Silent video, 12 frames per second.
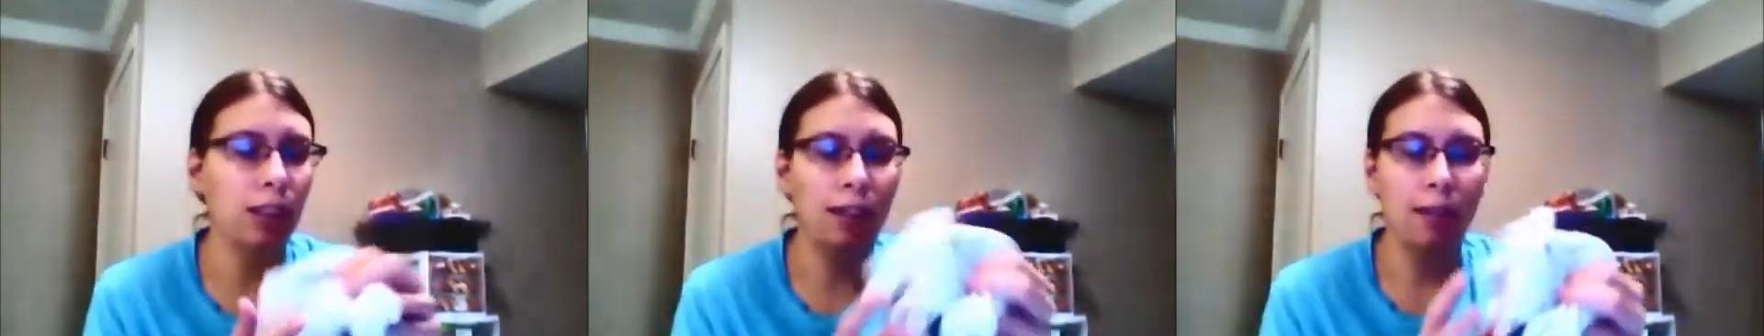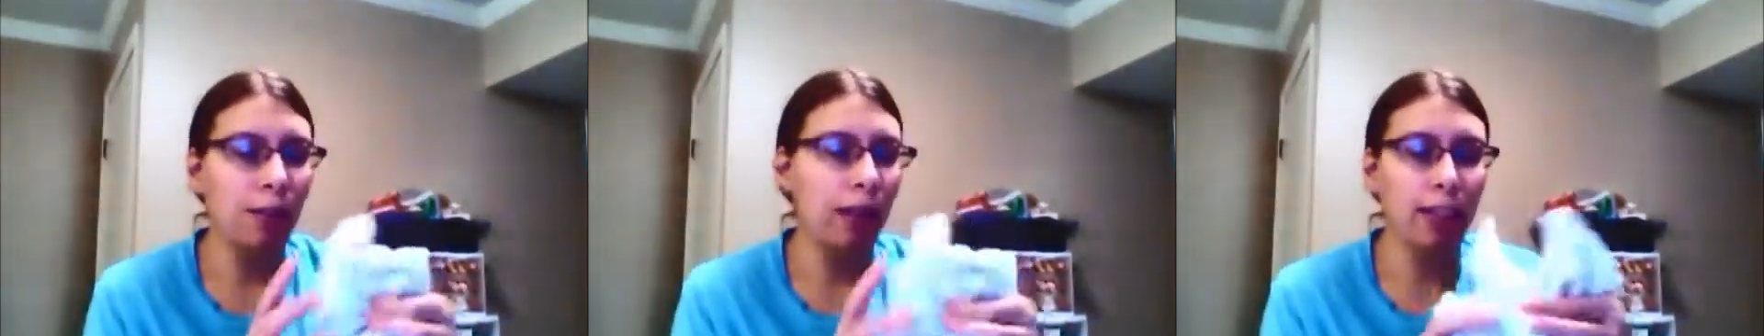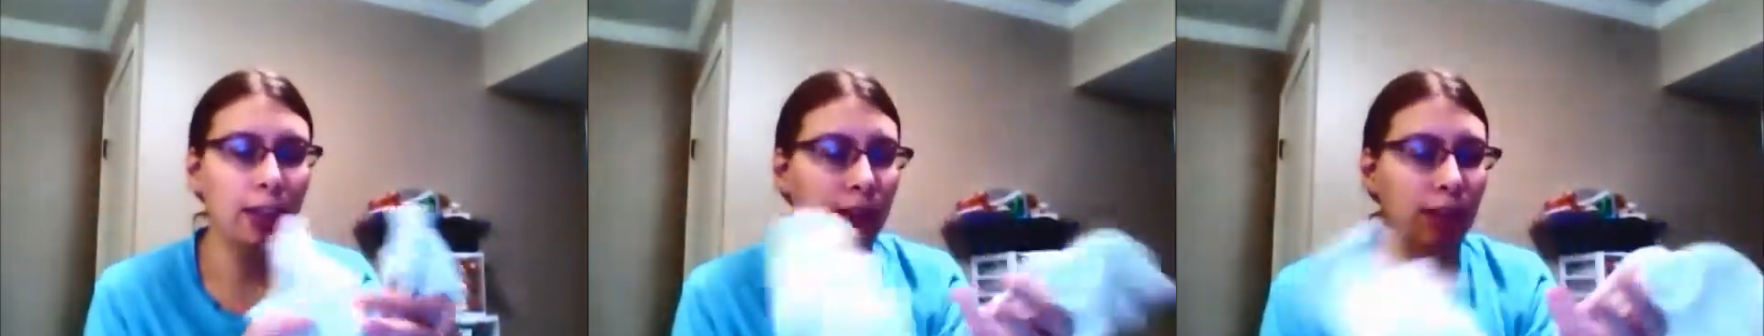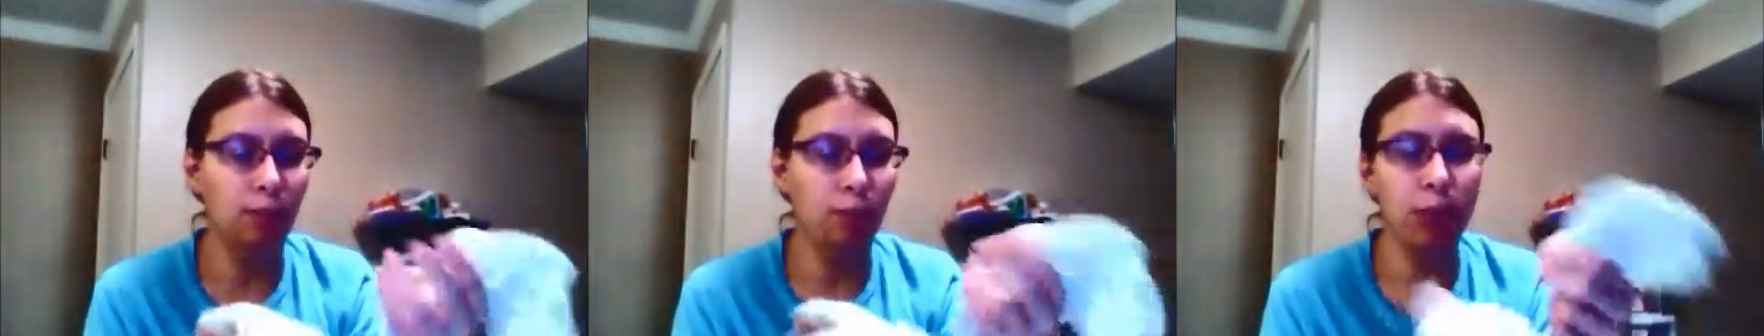I
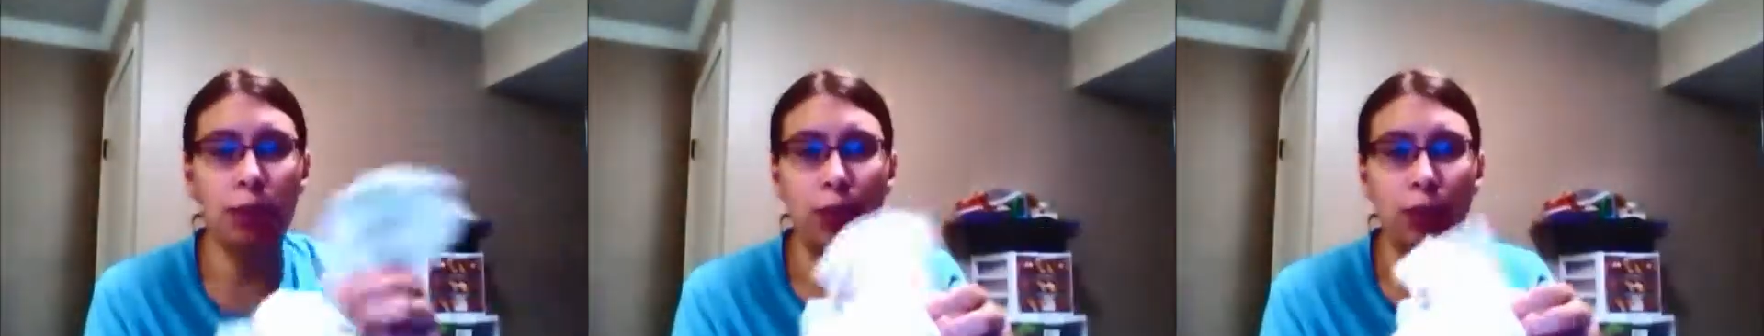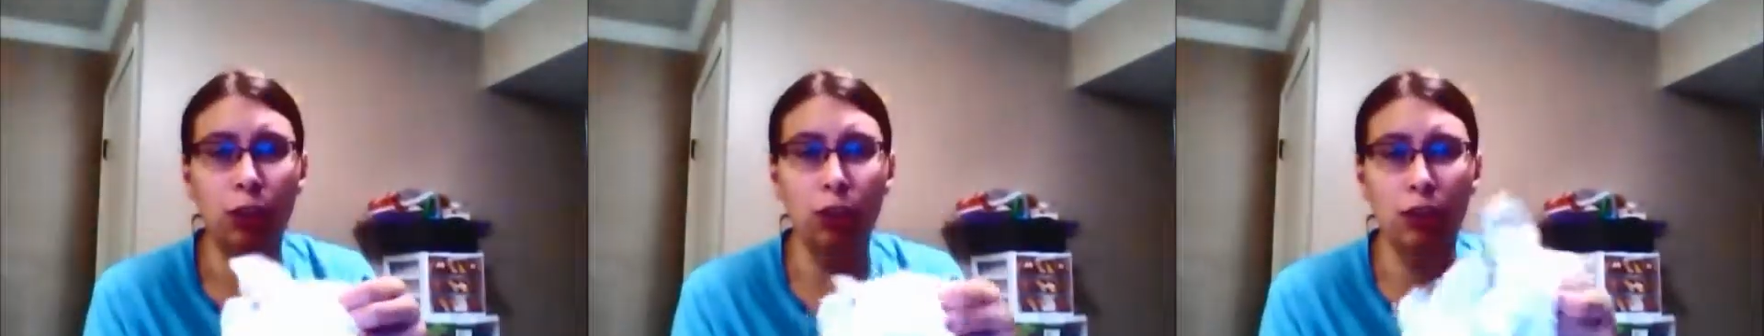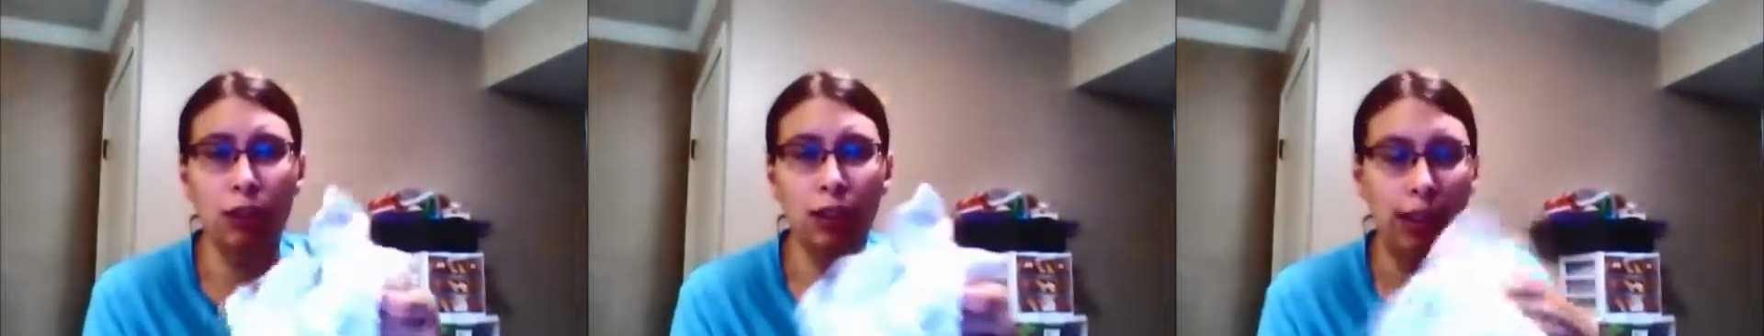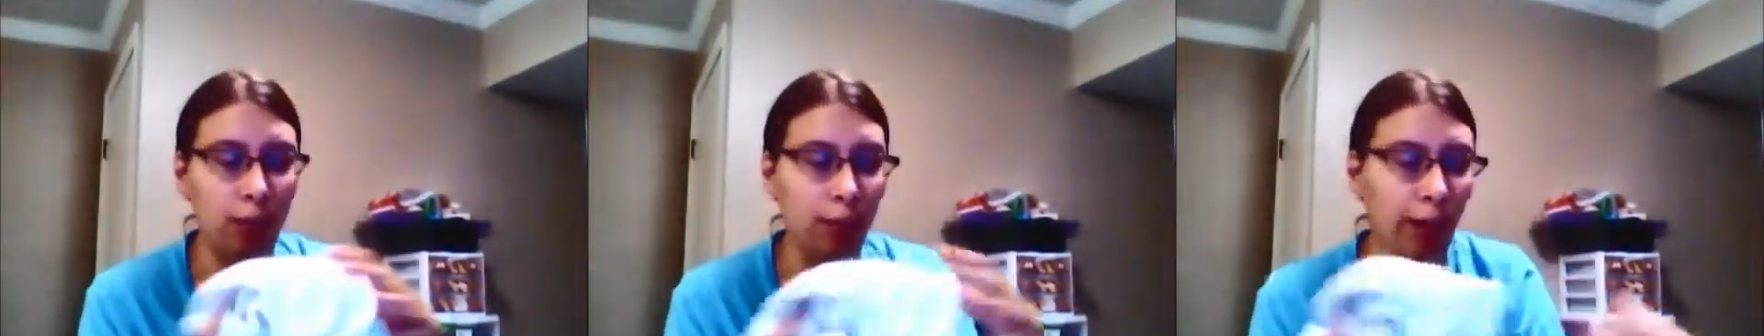just pretty much use the
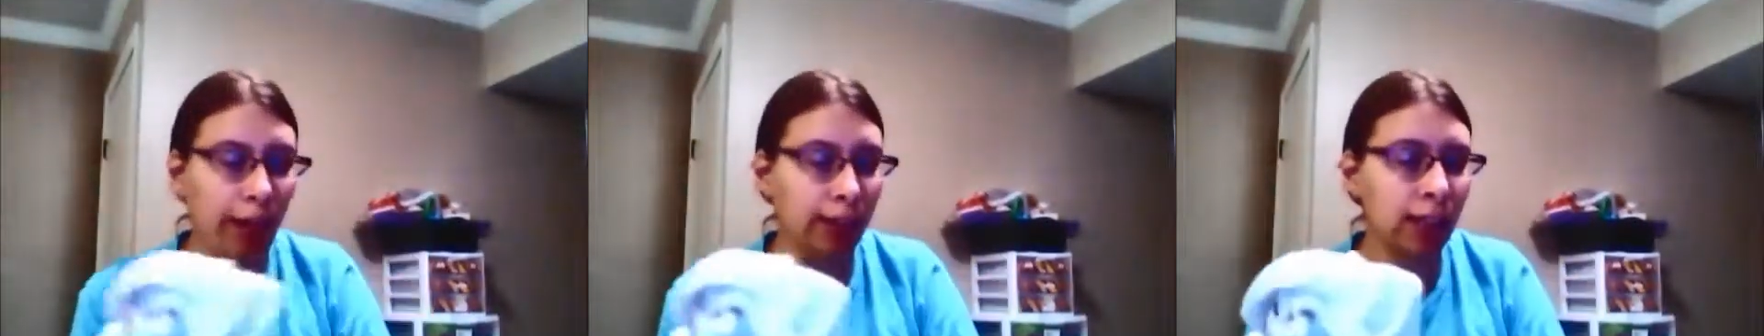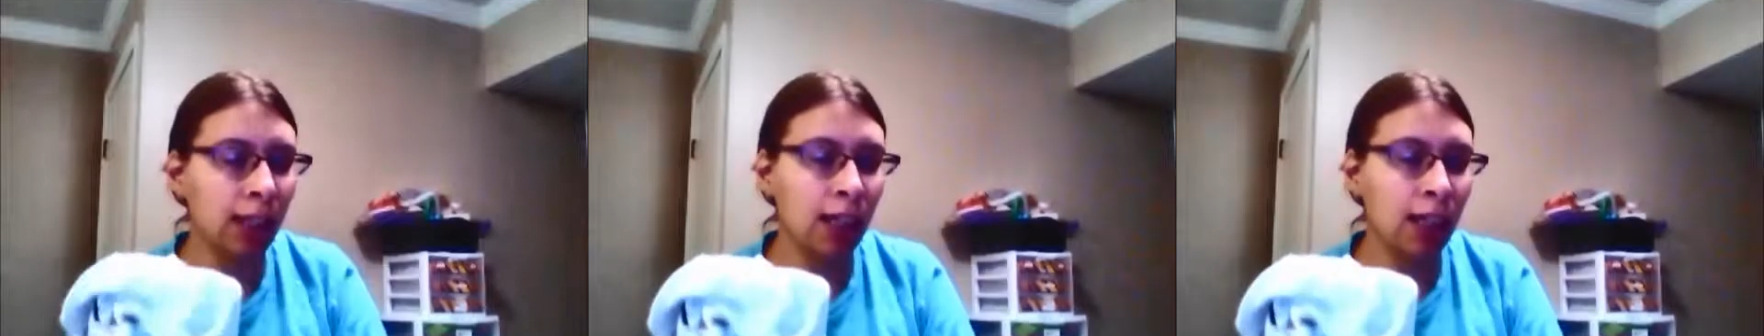same rags.